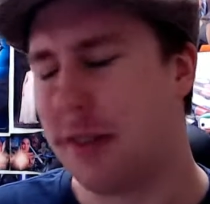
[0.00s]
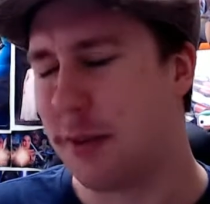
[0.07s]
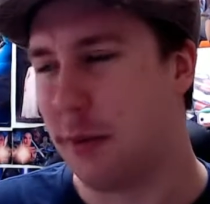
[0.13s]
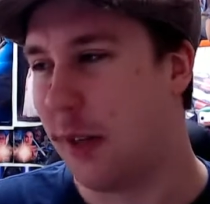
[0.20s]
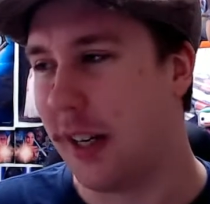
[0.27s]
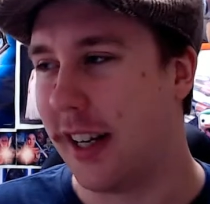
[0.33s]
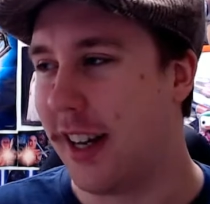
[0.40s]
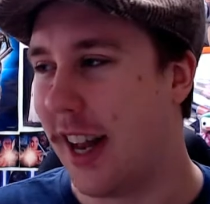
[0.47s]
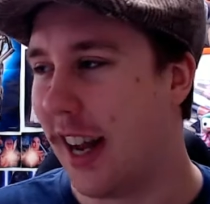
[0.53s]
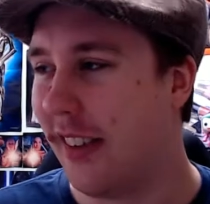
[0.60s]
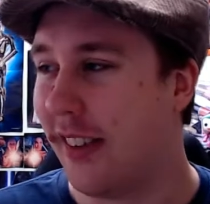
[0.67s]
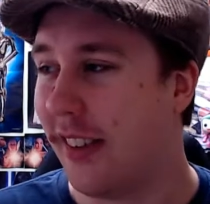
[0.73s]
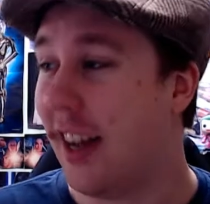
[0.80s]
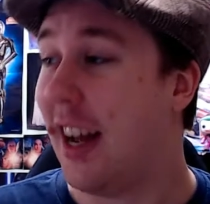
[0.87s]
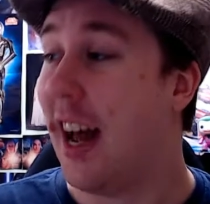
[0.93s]
Weird
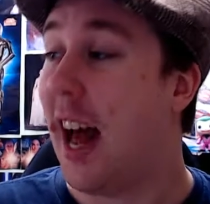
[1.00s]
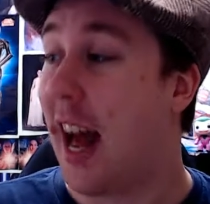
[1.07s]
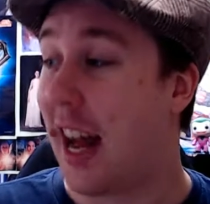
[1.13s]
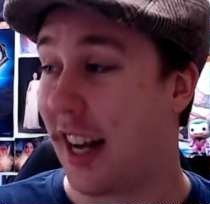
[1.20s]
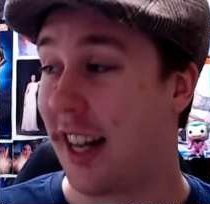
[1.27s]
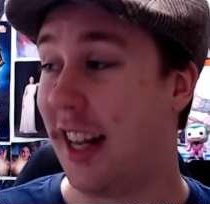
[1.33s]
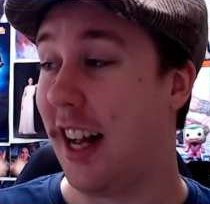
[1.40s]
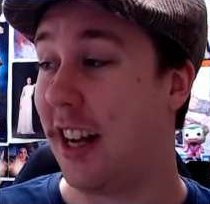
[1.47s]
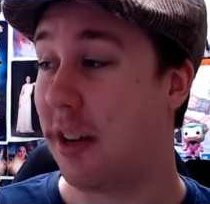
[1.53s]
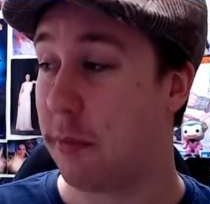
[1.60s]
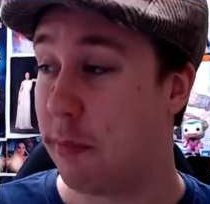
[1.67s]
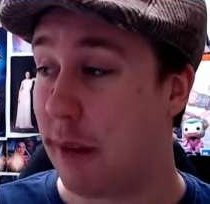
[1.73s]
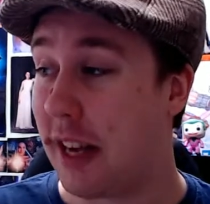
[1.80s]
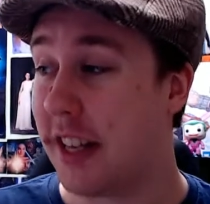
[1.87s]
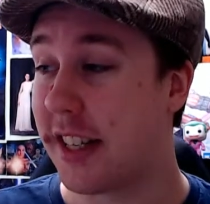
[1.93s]
name. A
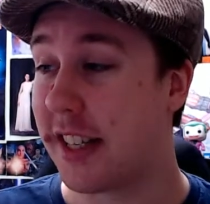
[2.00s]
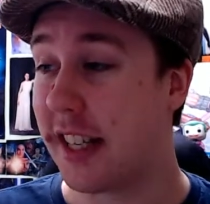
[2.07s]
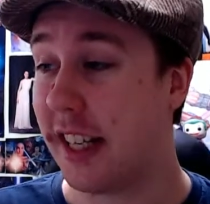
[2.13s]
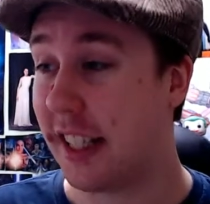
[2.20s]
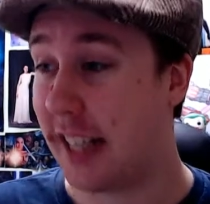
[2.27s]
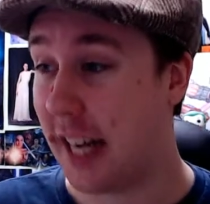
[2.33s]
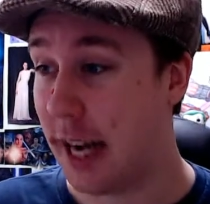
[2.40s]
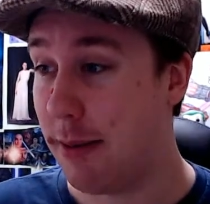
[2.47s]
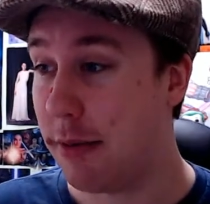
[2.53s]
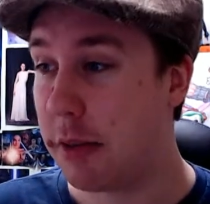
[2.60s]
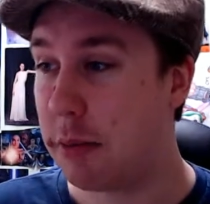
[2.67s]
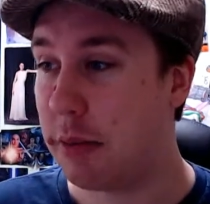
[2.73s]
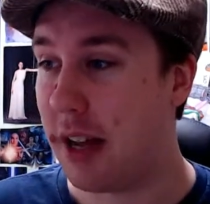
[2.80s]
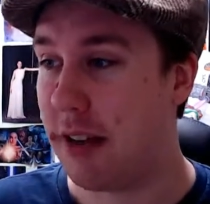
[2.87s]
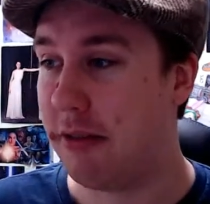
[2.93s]
cloud-based games
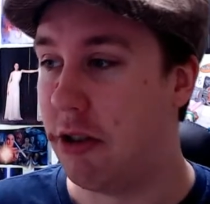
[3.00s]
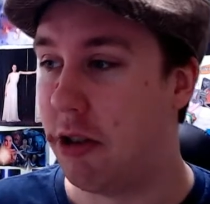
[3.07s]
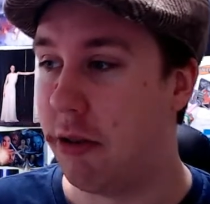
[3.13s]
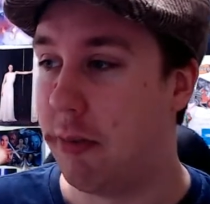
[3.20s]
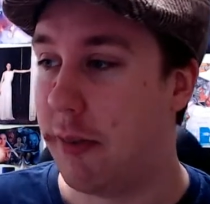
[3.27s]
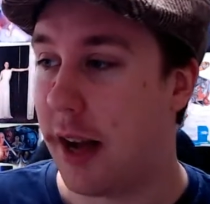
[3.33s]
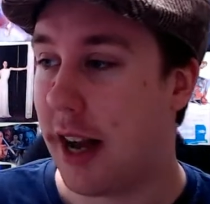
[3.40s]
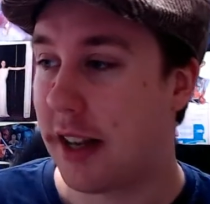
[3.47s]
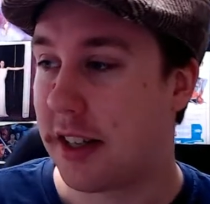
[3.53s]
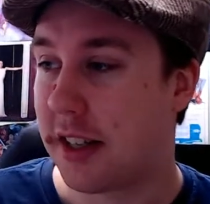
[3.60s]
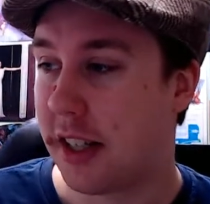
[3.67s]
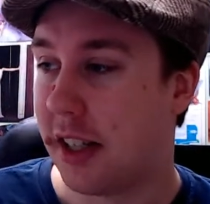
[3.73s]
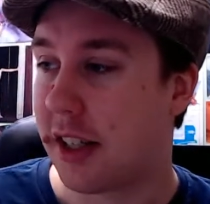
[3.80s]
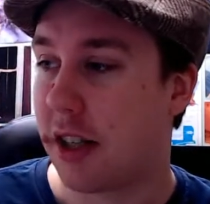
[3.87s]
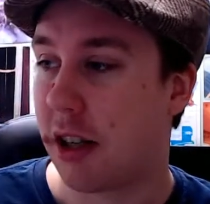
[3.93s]
platform
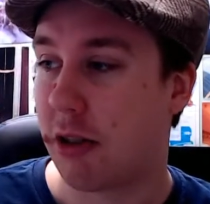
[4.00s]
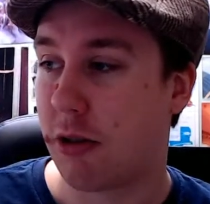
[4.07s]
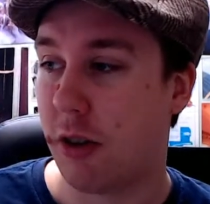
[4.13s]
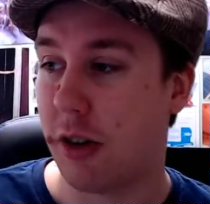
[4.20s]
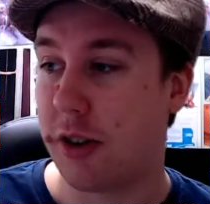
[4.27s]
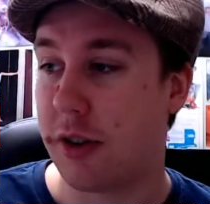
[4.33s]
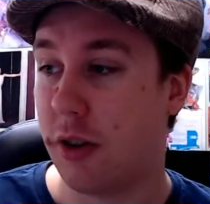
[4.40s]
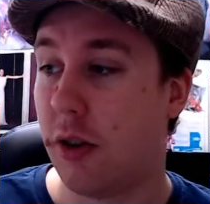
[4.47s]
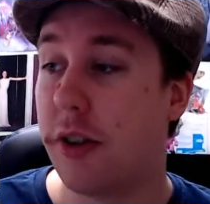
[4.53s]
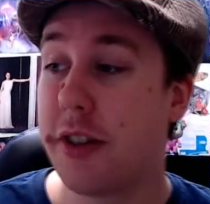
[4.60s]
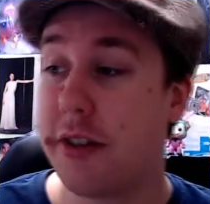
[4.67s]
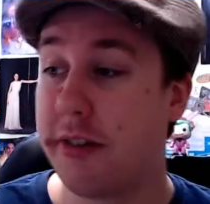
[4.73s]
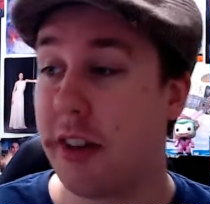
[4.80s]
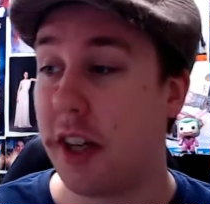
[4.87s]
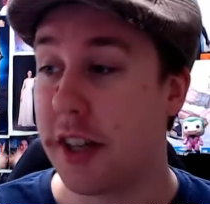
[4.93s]
accessed across all
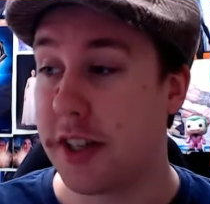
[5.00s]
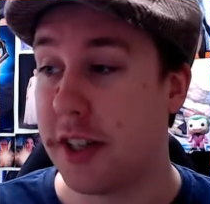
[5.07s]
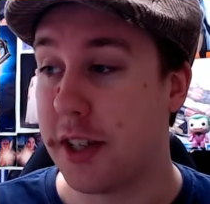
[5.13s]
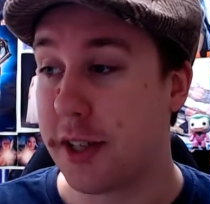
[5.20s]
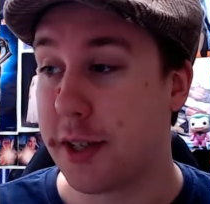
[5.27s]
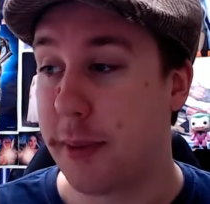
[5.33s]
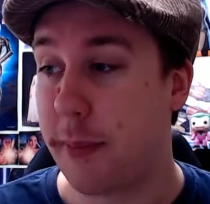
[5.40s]
devices.